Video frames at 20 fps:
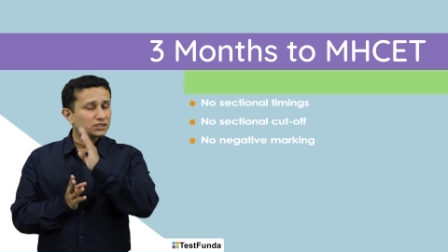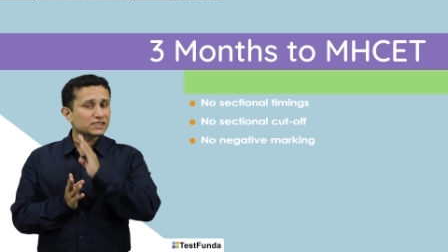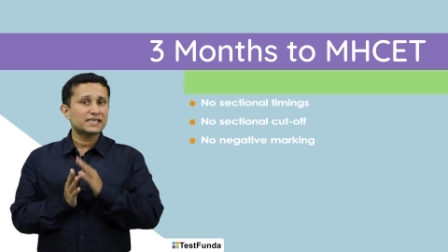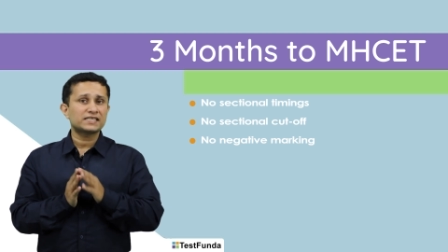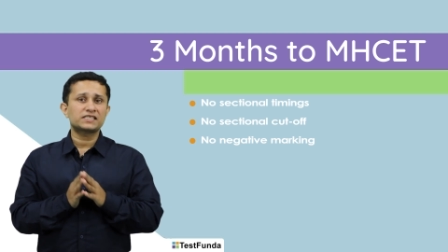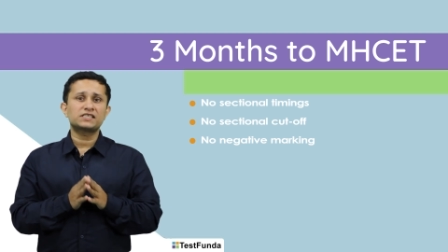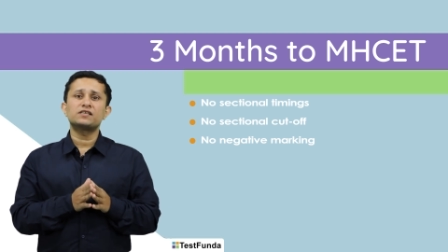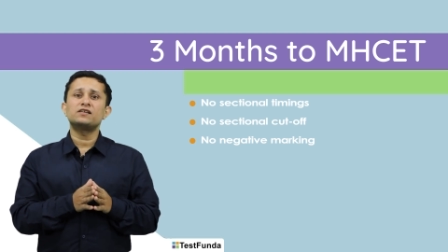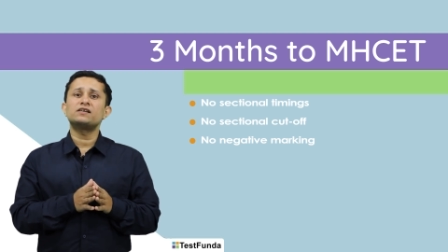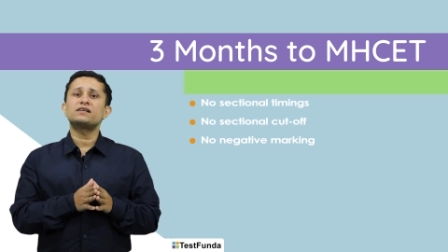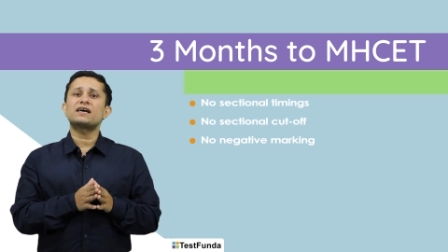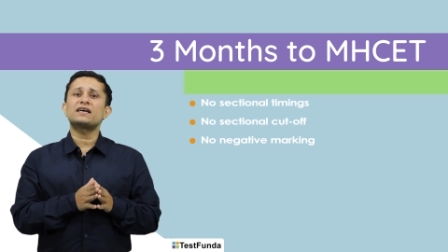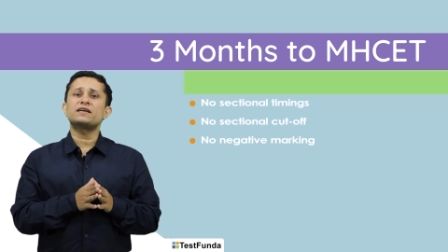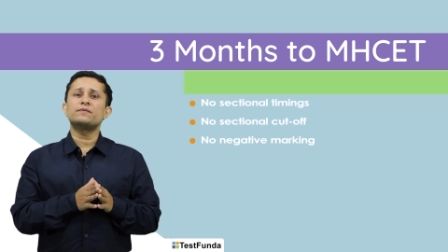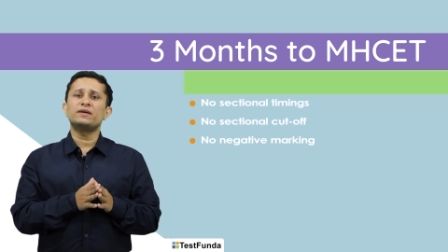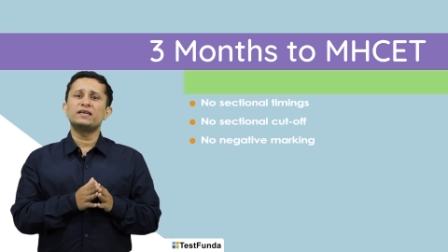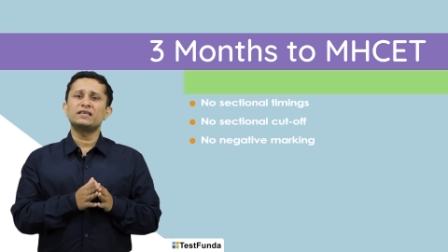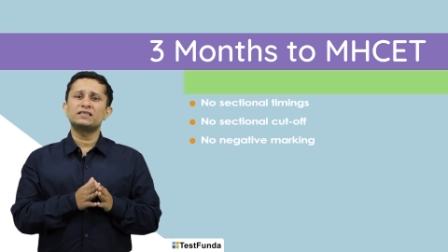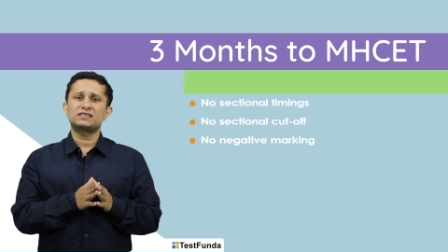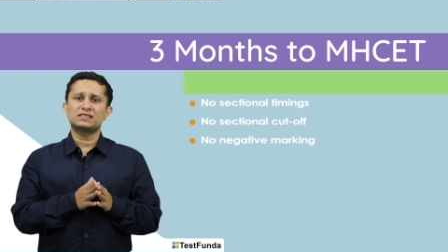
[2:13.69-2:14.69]
sectional
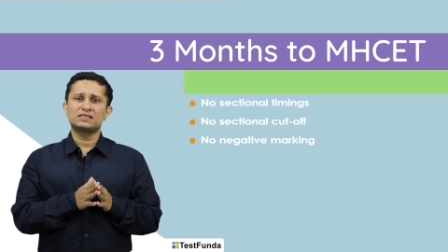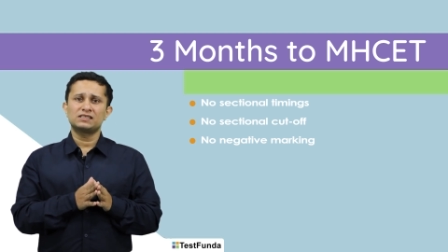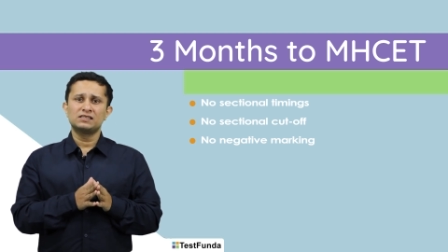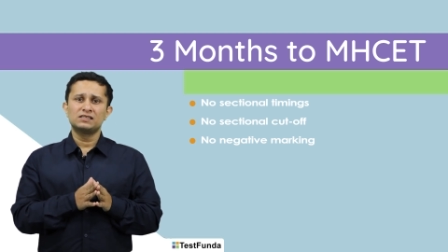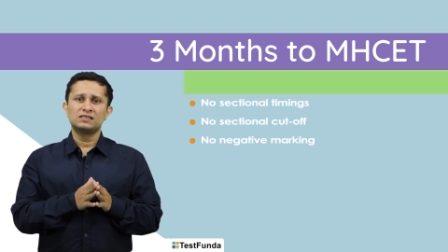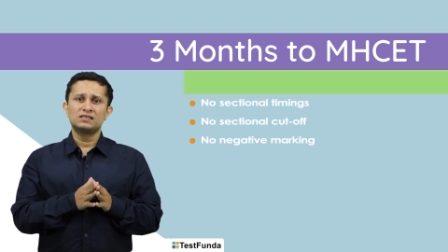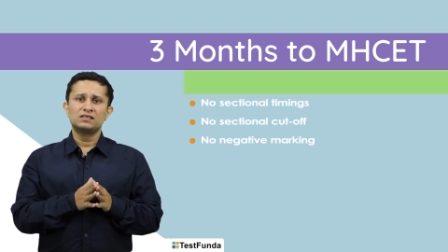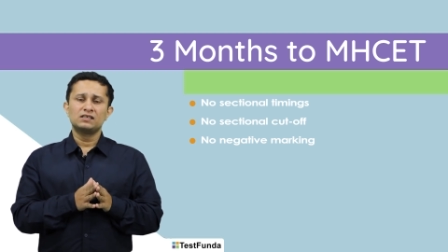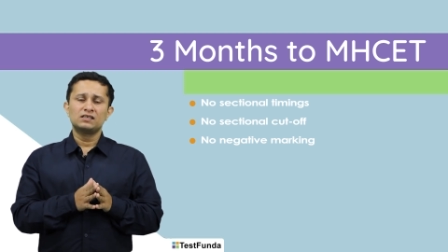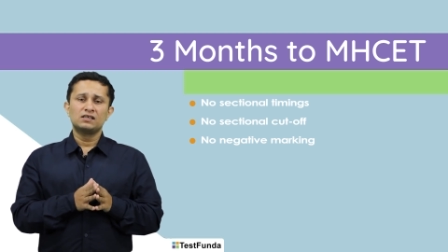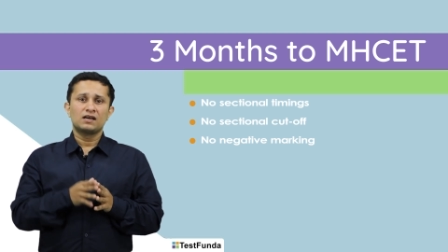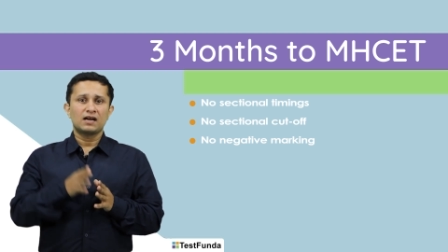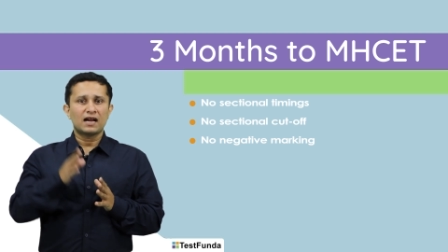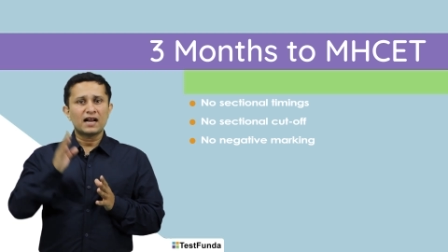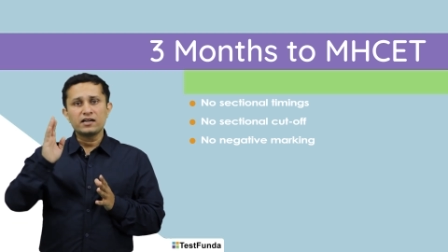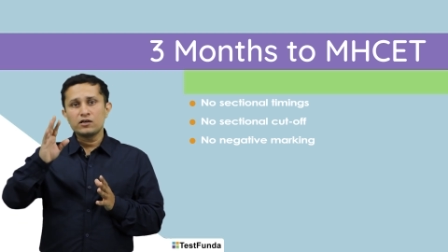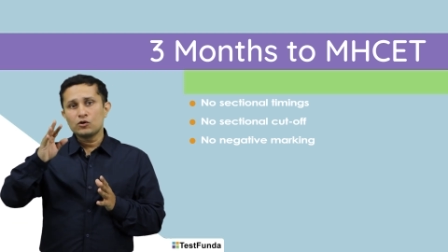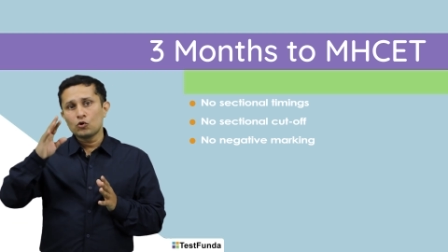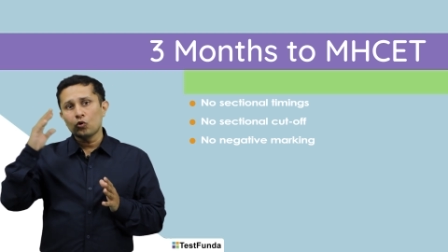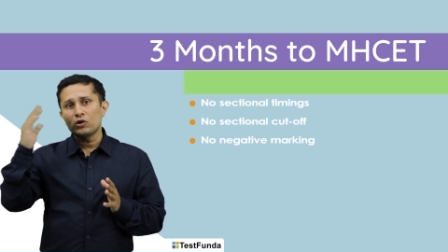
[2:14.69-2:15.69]
timings,
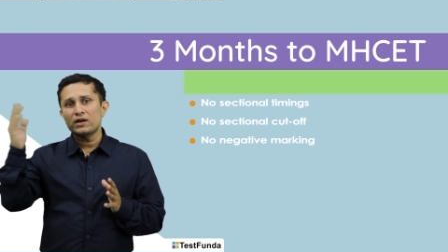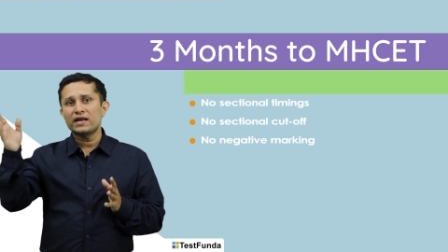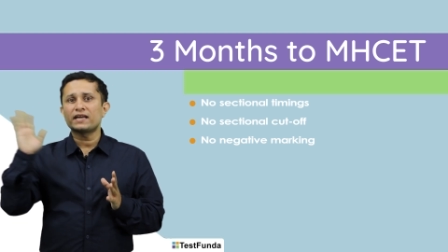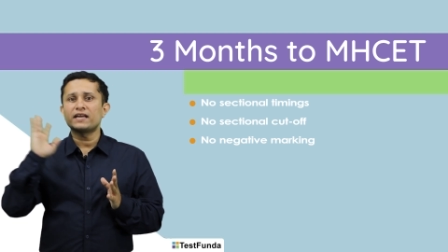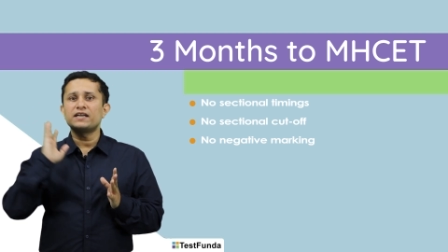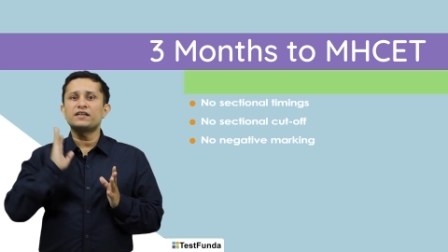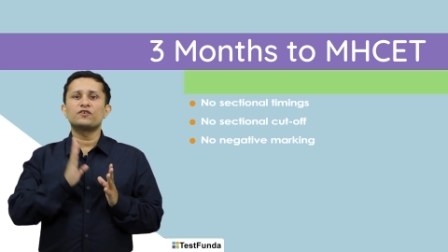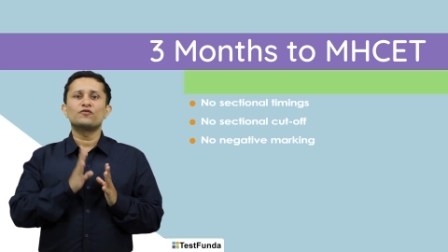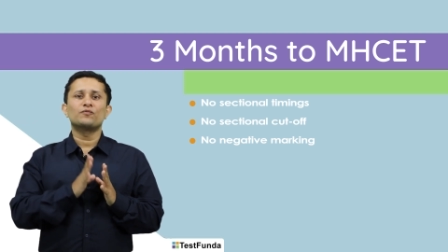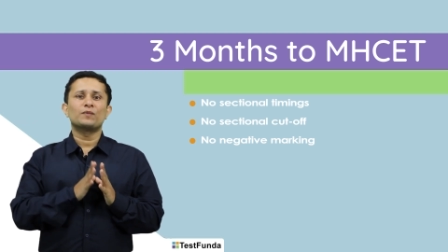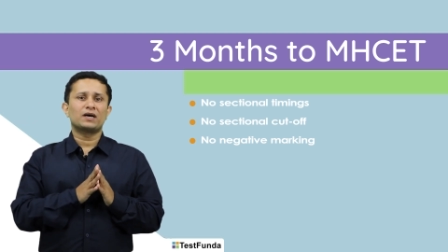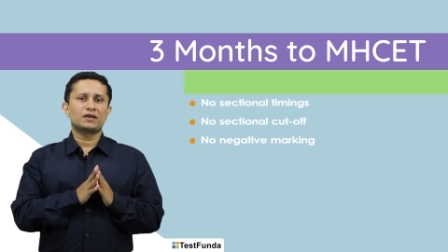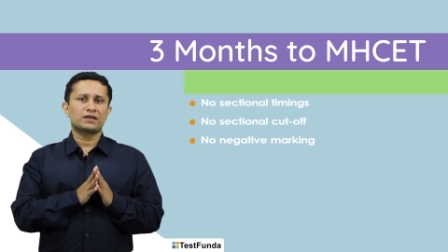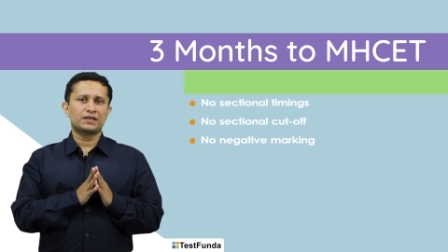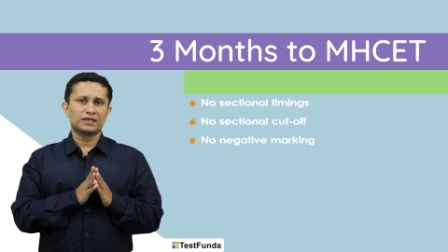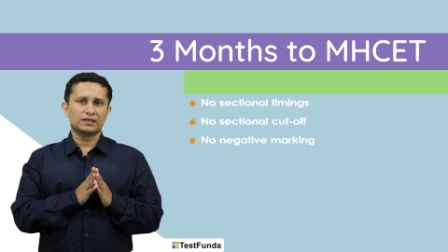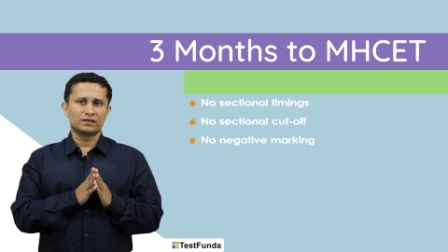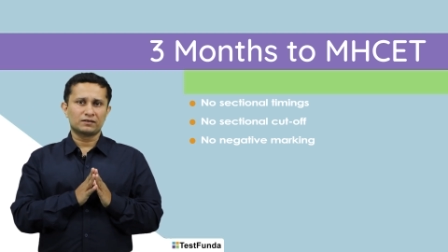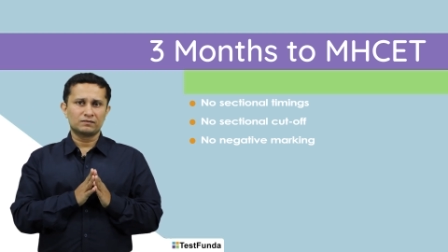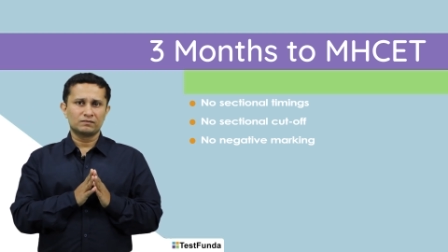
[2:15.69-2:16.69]
and no negative
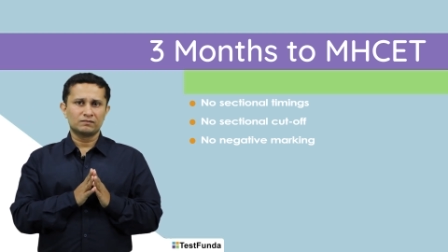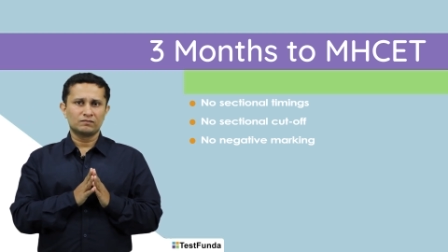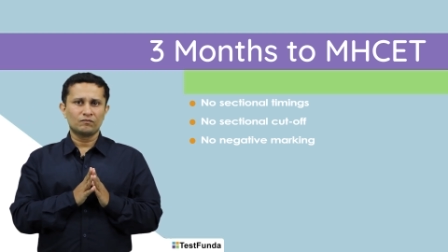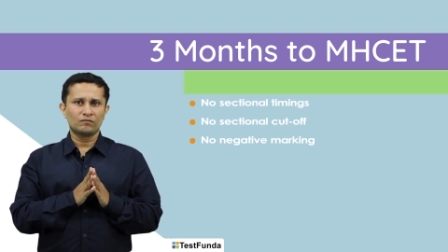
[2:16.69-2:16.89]
marking,